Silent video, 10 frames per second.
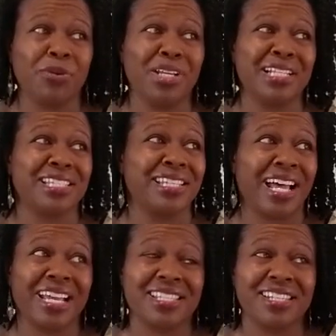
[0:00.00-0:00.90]
and it's
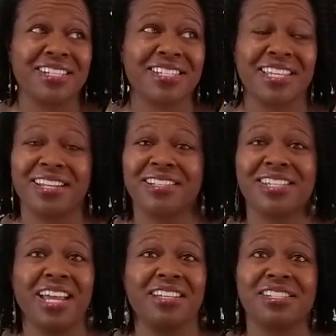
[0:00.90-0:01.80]
nice to just get a
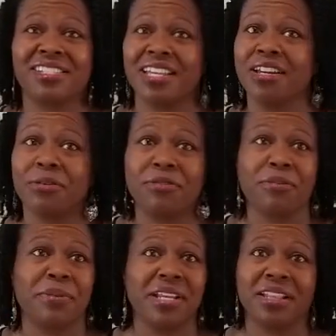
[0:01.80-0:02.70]
change of scenery from
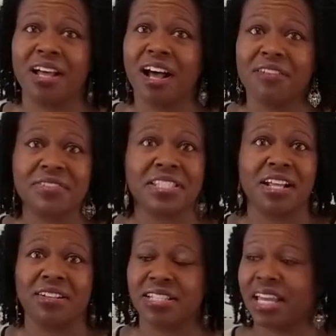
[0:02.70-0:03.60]
being in the office
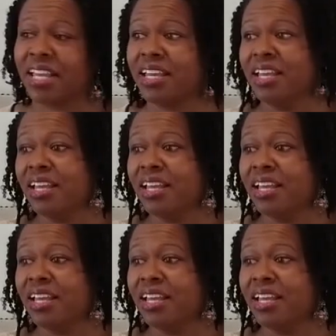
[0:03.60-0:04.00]
all day.